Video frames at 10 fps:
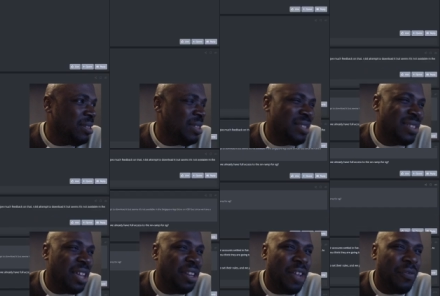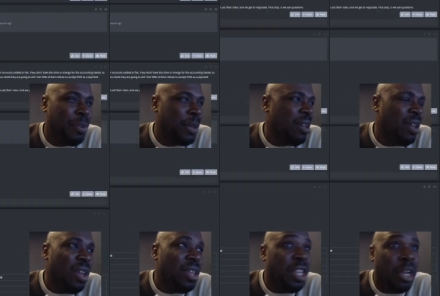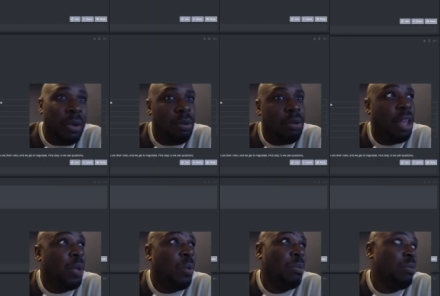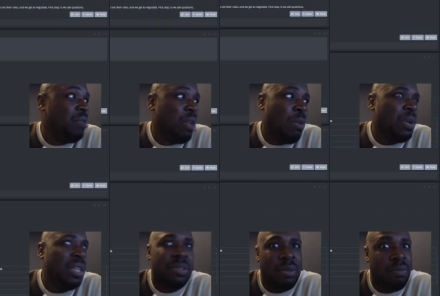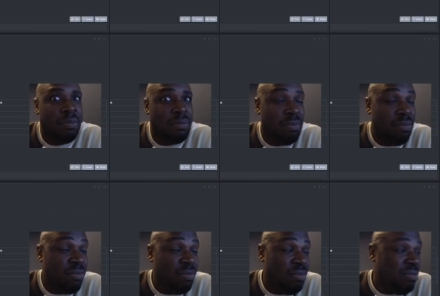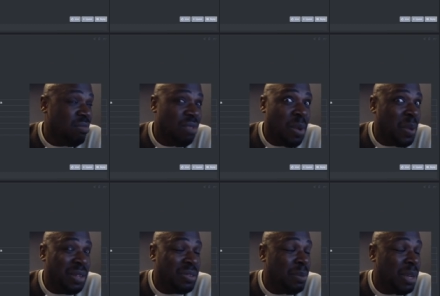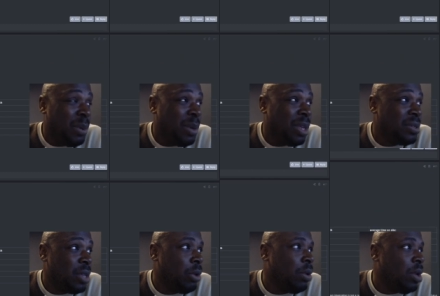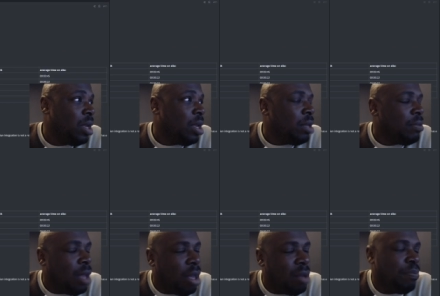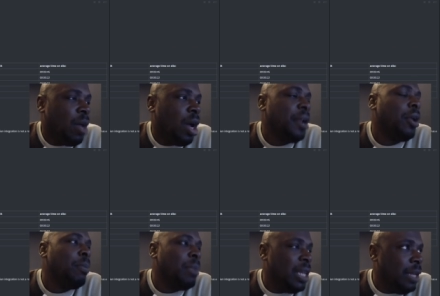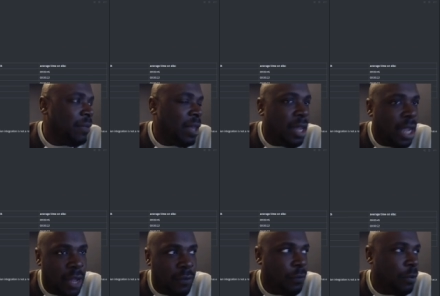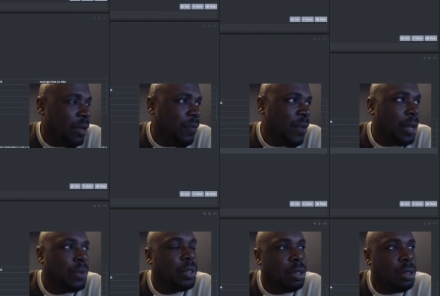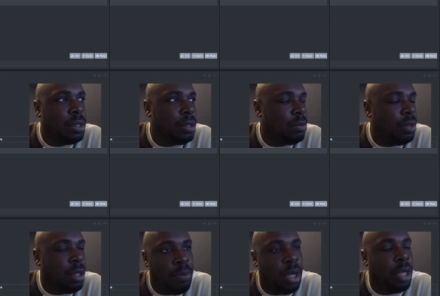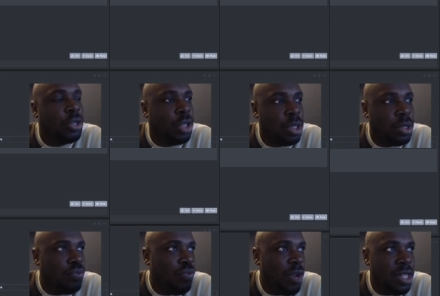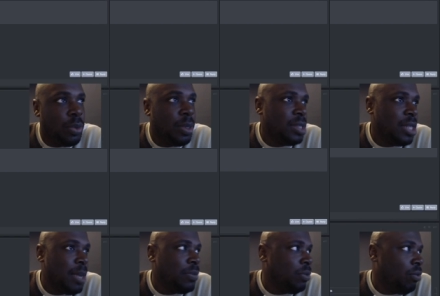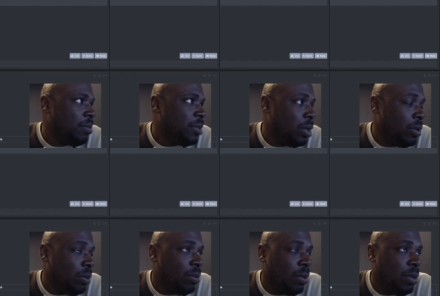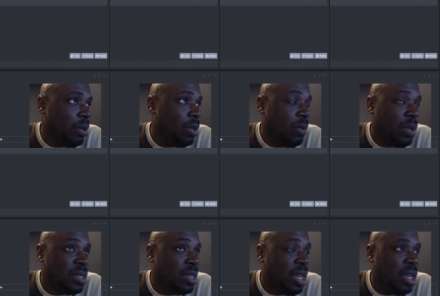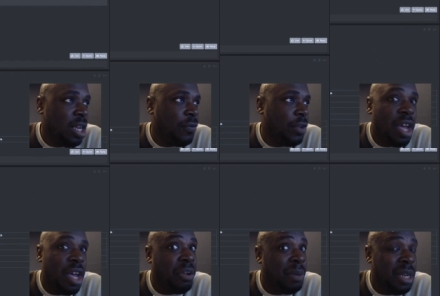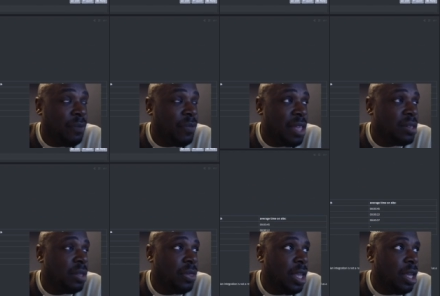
this, that, and the other, but you know, like they won't, they won't list them. They won't list them anywhere. So I don't believe that they have three thousand merchants ready to accept crypto and all this, that, and the other. I don't believe that's a thing. I